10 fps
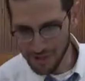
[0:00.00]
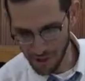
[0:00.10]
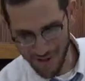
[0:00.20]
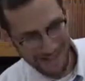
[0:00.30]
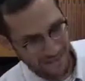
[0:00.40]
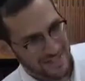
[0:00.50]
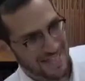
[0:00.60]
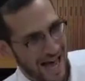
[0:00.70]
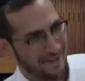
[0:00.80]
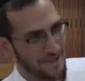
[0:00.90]
Correct. If it's
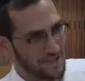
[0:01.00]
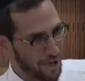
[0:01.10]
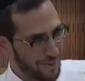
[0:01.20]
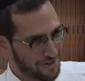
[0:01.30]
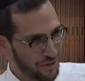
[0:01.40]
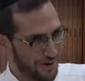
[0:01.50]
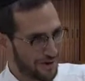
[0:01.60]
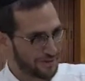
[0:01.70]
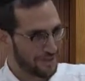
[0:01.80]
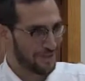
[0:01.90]
Chava, it should go by the
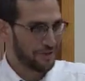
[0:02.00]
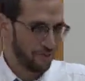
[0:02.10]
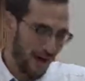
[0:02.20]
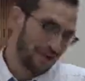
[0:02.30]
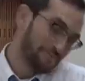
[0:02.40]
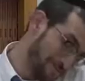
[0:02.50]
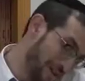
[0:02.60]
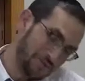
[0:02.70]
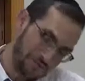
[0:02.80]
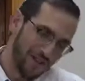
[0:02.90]
daughter. Right.
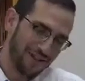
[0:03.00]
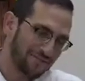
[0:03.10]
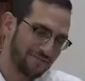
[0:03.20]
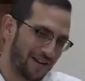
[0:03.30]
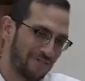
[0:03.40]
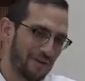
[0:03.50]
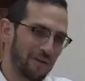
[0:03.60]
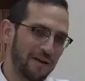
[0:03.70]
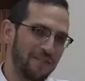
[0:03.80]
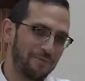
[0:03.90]
Interesting. I never thought
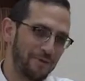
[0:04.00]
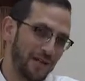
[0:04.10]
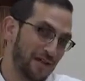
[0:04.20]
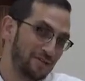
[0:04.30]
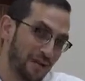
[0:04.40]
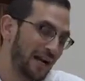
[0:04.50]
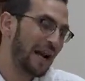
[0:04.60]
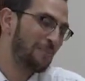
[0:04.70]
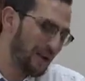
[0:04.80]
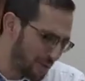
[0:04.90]
about that, but yeah,
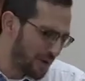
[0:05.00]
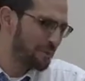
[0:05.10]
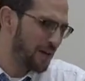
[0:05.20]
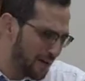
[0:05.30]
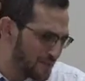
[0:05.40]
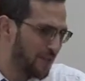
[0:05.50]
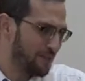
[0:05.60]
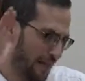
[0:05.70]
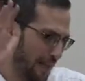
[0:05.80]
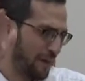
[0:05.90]
but either way, the minhag is that
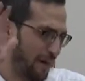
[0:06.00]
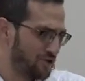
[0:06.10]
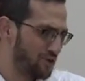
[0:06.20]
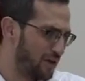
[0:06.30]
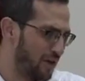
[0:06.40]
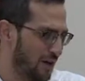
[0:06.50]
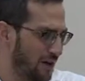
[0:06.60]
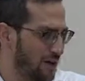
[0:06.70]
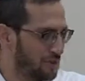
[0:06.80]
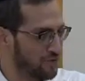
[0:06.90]
the balabais should
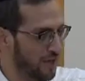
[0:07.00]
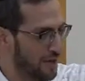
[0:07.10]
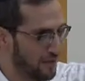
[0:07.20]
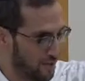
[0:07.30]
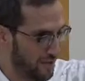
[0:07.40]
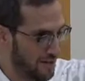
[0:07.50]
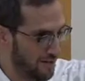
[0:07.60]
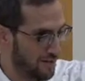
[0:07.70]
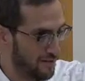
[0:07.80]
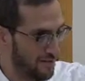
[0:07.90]
light. You were going to say
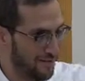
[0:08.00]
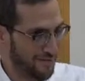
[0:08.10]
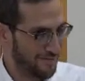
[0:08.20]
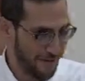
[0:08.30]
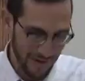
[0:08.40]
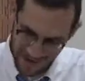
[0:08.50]
that? Very